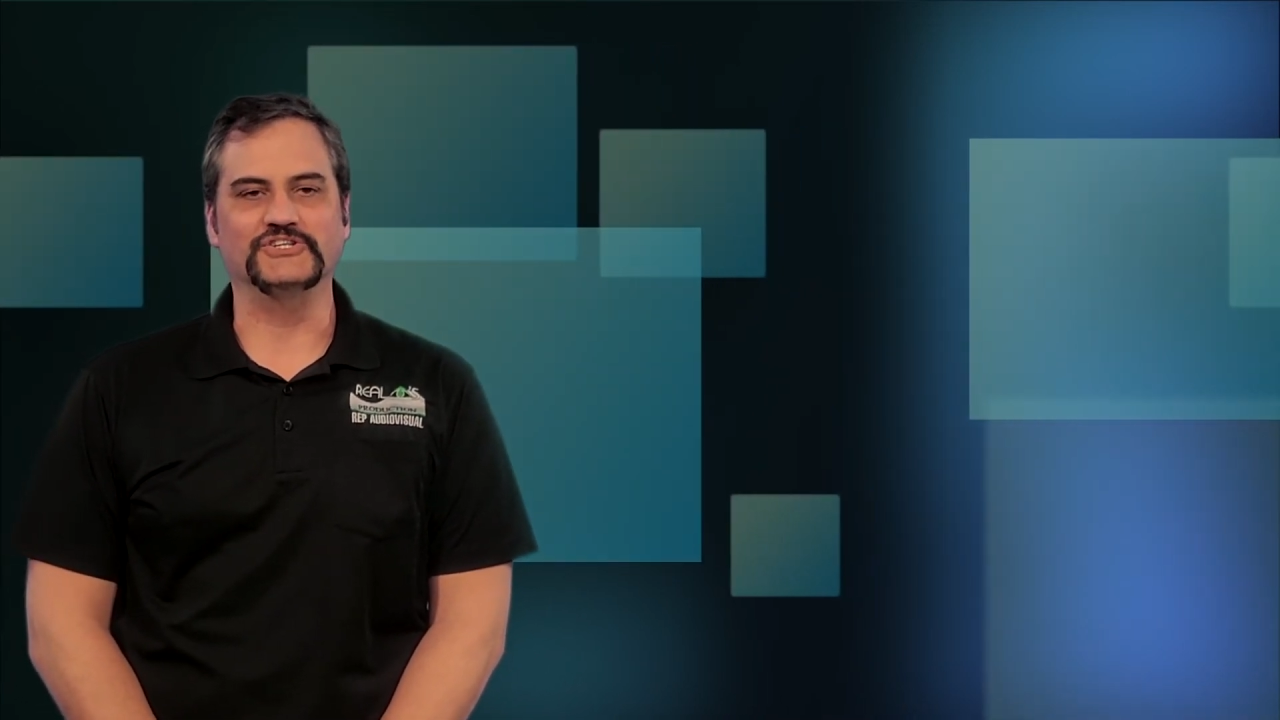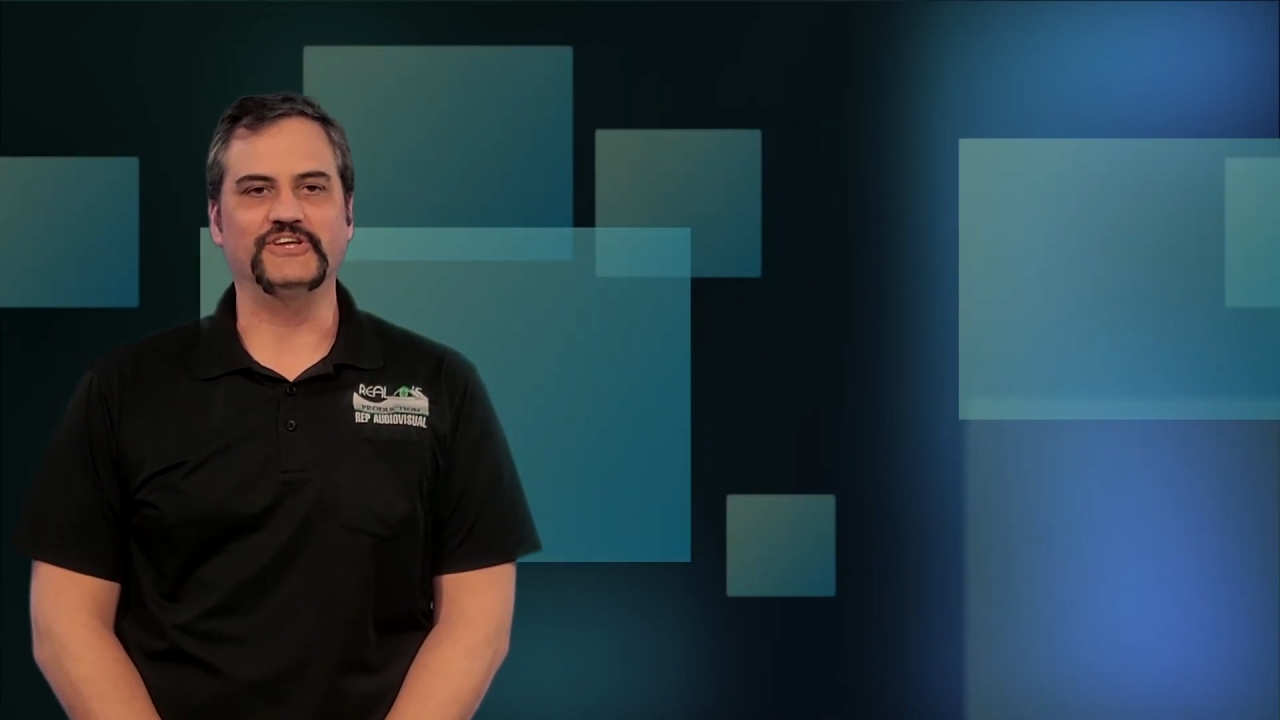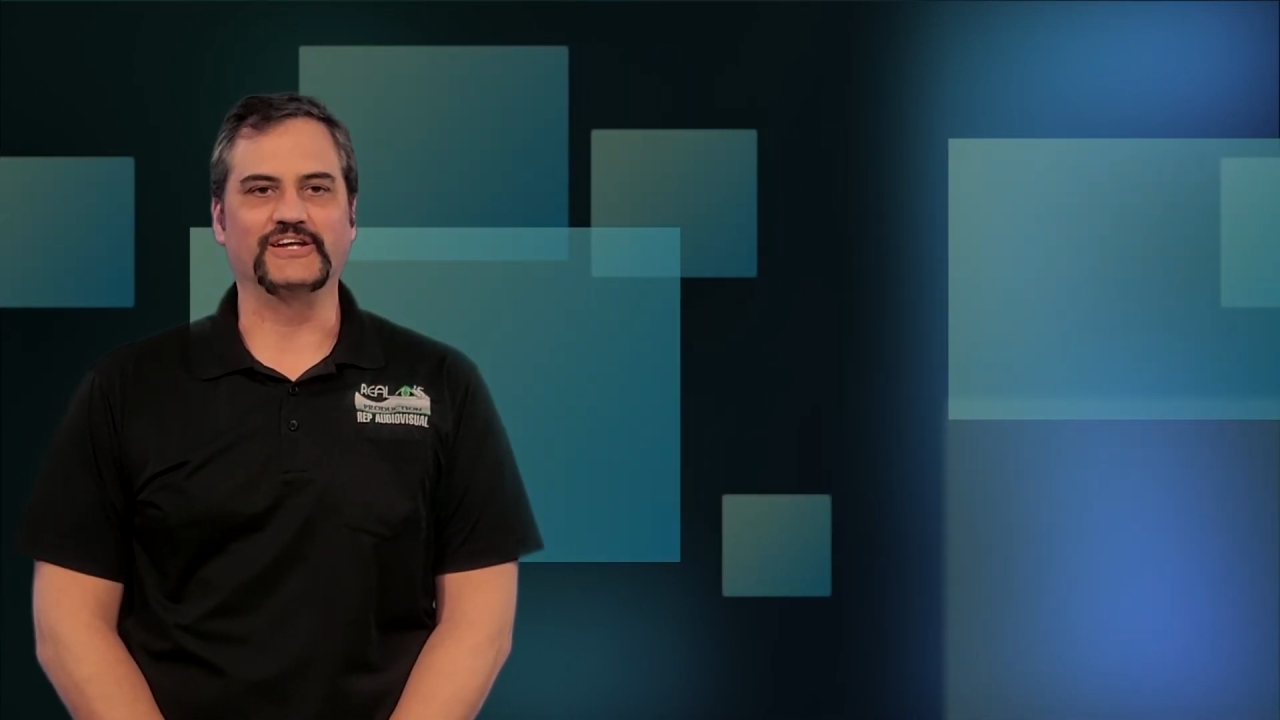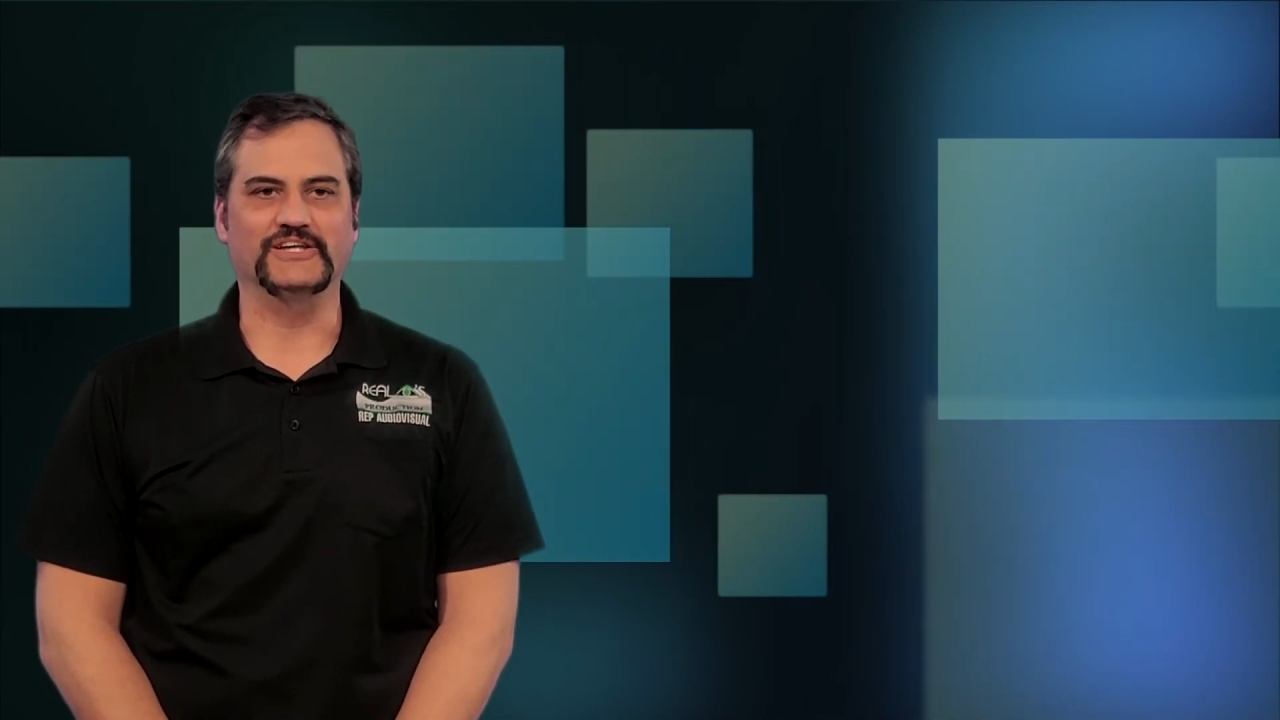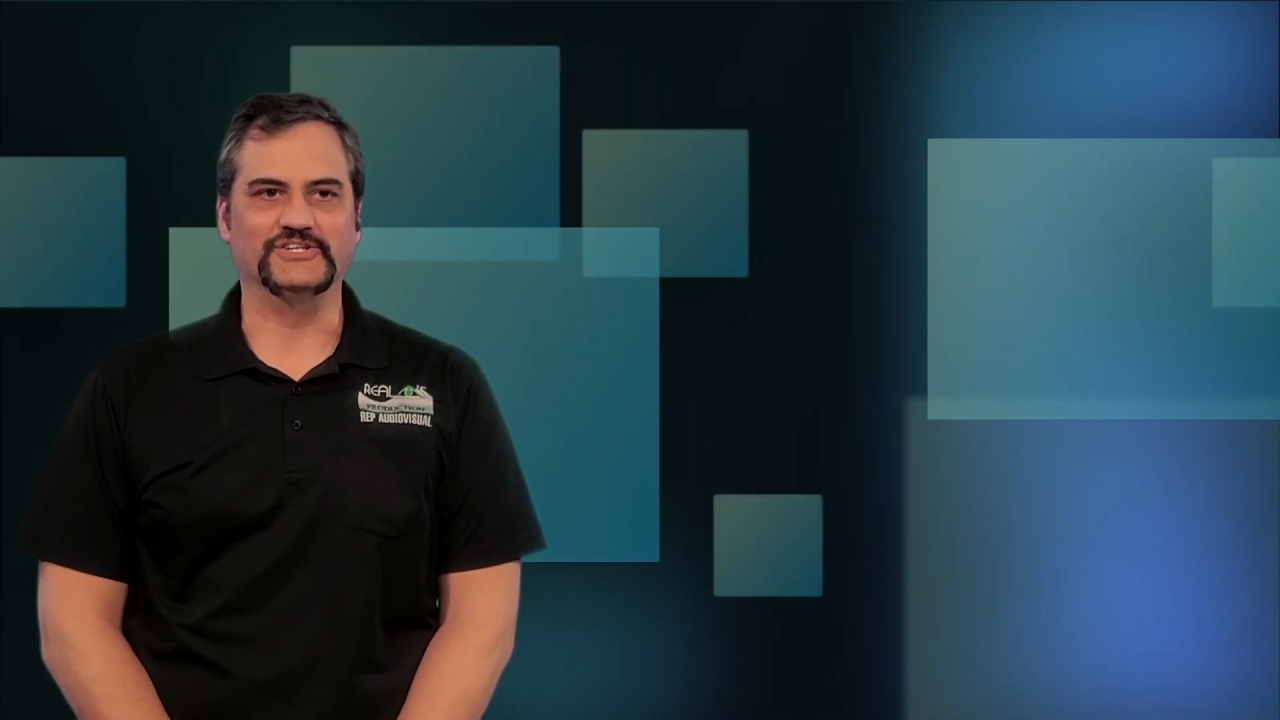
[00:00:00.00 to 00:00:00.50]

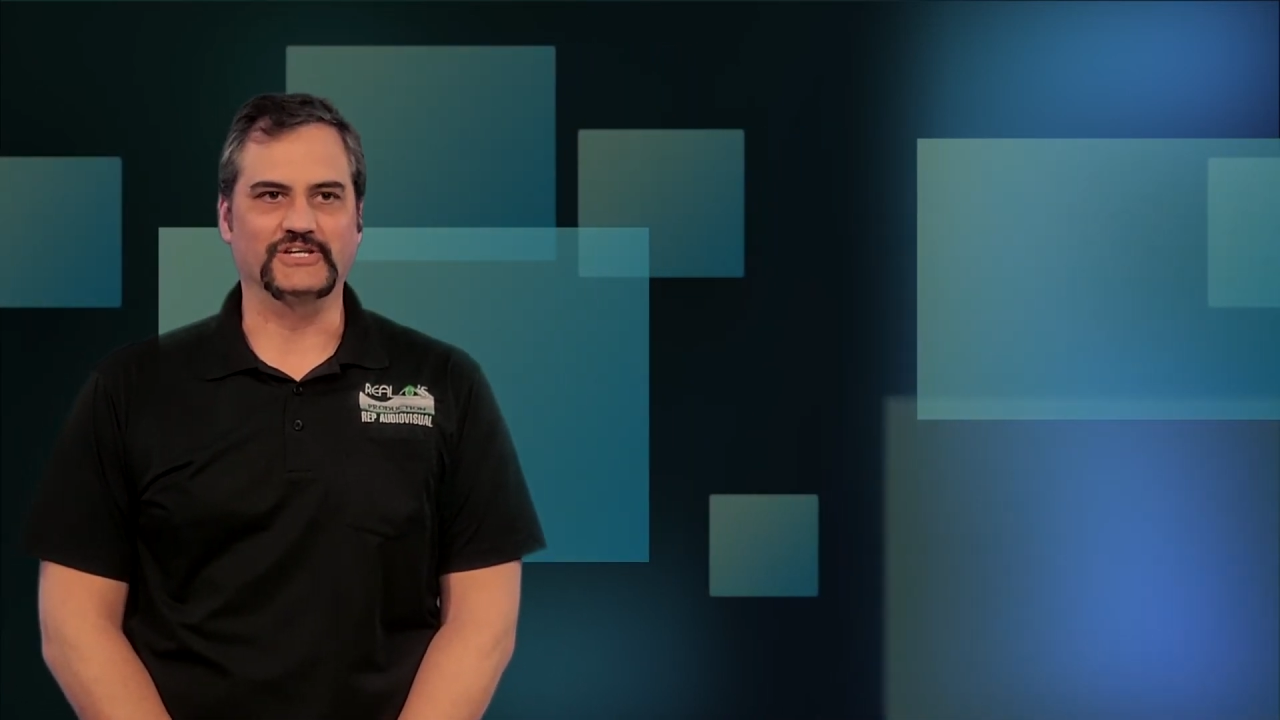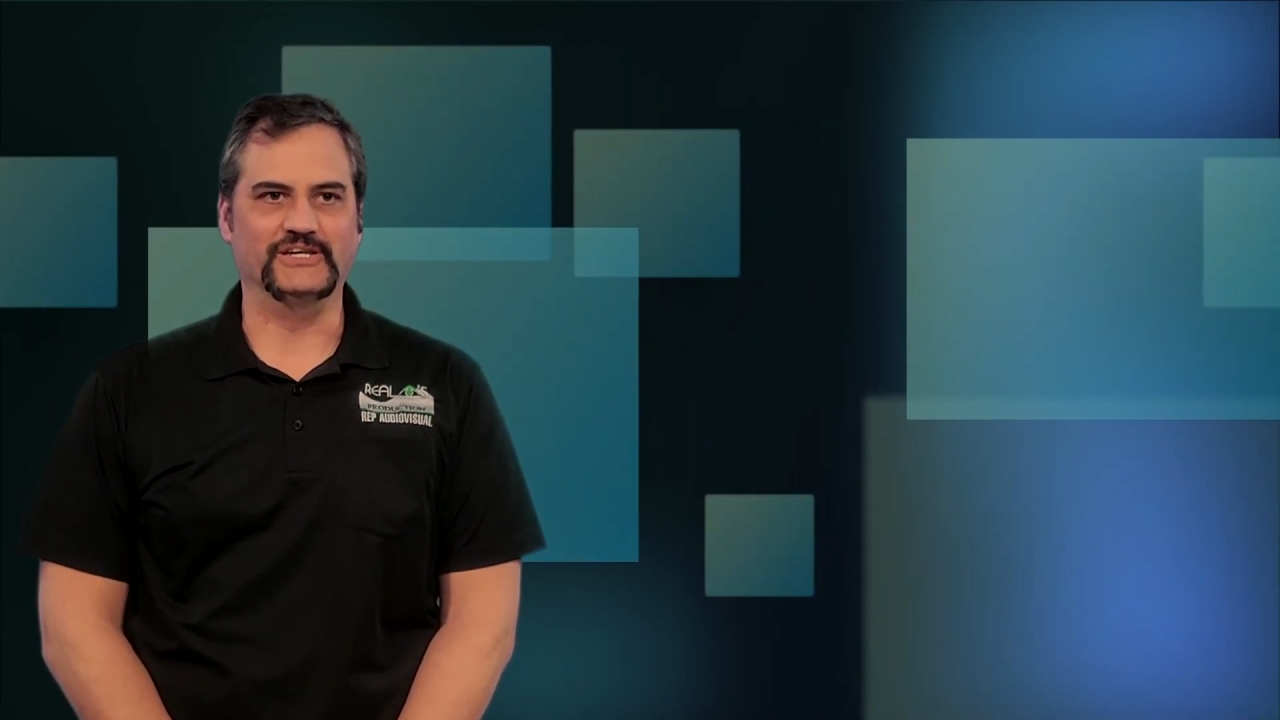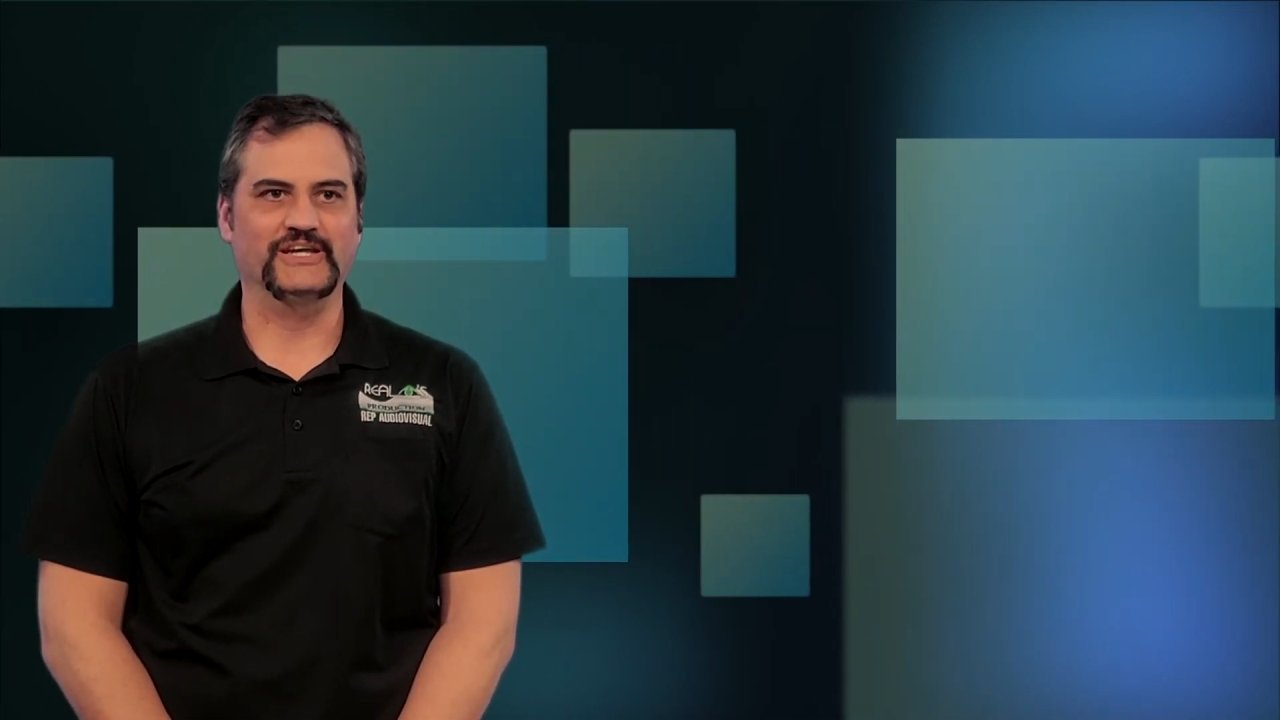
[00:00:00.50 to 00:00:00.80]
technician.